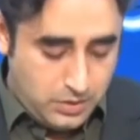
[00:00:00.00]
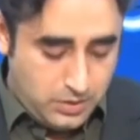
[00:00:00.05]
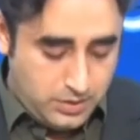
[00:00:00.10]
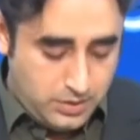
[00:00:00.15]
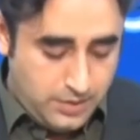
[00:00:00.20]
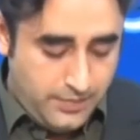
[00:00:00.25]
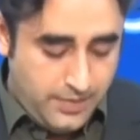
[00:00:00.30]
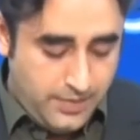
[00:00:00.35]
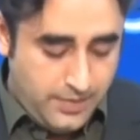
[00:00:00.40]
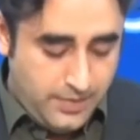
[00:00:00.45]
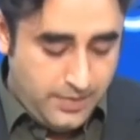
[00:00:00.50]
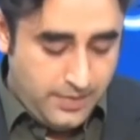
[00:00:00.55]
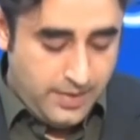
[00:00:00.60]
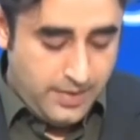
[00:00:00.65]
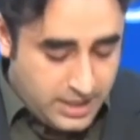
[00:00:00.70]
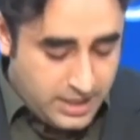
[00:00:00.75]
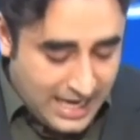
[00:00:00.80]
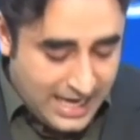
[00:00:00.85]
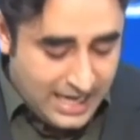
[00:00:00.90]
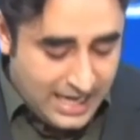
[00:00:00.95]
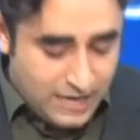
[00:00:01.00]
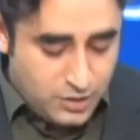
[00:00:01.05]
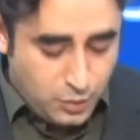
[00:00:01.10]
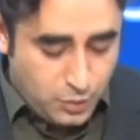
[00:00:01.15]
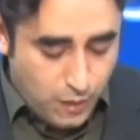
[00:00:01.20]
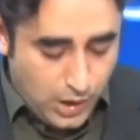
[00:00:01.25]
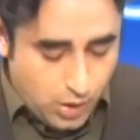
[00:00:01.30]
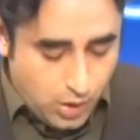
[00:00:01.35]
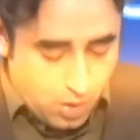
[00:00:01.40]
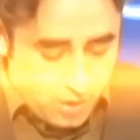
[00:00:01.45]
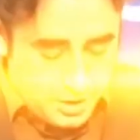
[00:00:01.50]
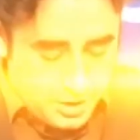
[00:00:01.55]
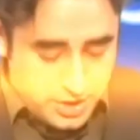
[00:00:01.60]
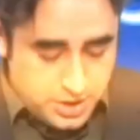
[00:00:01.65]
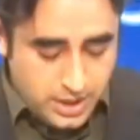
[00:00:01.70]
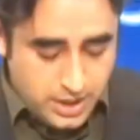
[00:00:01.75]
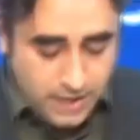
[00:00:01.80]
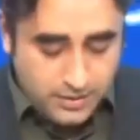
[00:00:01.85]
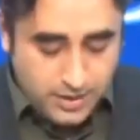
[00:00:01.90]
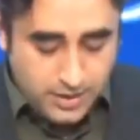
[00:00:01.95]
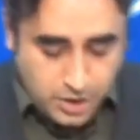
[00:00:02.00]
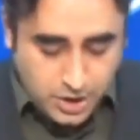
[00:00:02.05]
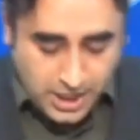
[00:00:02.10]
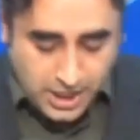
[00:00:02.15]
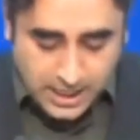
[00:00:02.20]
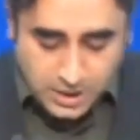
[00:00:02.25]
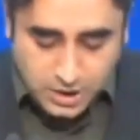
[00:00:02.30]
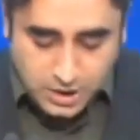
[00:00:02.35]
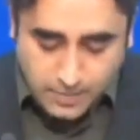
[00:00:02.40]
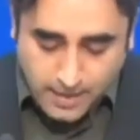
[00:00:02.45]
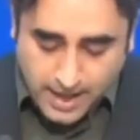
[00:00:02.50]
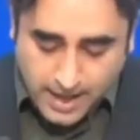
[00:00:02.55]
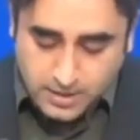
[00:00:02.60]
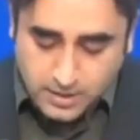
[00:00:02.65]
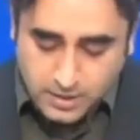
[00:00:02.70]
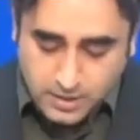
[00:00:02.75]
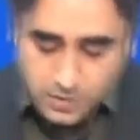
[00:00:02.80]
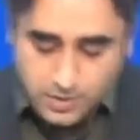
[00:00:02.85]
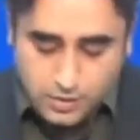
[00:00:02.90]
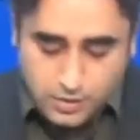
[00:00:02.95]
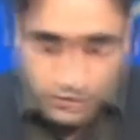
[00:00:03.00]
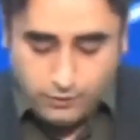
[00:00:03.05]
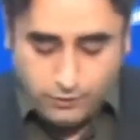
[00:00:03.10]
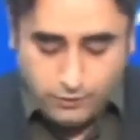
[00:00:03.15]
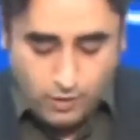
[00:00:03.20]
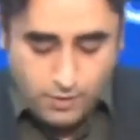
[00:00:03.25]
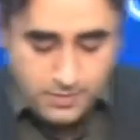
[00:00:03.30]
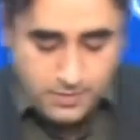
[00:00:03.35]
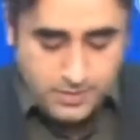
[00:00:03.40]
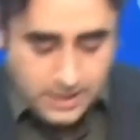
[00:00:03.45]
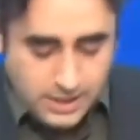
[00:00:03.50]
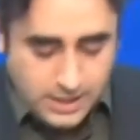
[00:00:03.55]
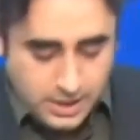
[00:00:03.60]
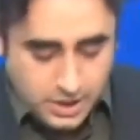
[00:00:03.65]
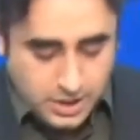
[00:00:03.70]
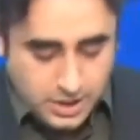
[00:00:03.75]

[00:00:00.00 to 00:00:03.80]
Today, as we launch the Change Management Reforms Initiative,